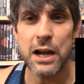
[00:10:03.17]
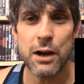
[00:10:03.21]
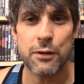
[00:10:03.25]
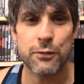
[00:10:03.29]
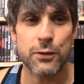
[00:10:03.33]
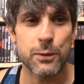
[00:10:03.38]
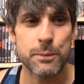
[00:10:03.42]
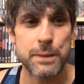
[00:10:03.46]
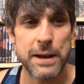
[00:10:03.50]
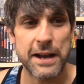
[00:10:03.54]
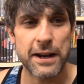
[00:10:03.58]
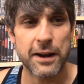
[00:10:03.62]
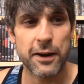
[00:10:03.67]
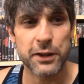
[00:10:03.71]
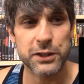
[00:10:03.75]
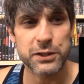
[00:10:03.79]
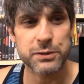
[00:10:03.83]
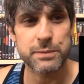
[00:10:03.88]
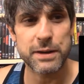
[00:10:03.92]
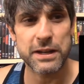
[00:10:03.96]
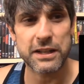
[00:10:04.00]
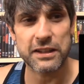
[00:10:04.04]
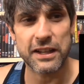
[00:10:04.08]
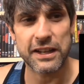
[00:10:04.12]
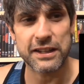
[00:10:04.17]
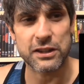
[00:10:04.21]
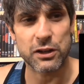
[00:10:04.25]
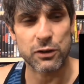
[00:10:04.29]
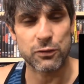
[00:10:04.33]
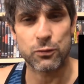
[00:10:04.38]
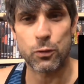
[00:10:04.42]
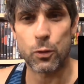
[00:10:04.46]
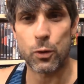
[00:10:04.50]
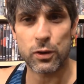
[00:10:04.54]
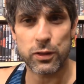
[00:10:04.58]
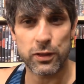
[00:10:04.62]
for being able to speak like their
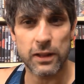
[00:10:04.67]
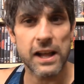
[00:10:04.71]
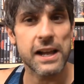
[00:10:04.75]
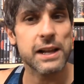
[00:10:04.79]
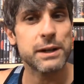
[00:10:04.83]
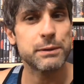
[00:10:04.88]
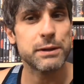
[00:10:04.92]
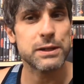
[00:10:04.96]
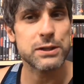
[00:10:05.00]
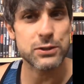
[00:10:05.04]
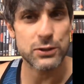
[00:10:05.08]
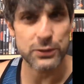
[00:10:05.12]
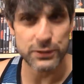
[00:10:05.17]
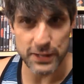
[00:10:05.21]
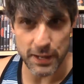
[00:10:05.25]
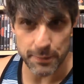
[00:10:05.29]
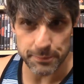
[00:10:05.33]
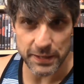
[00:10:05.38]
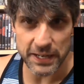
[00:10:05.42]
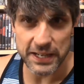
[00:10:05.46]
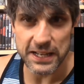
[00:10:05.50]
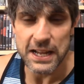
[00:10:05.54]
fourth language or something."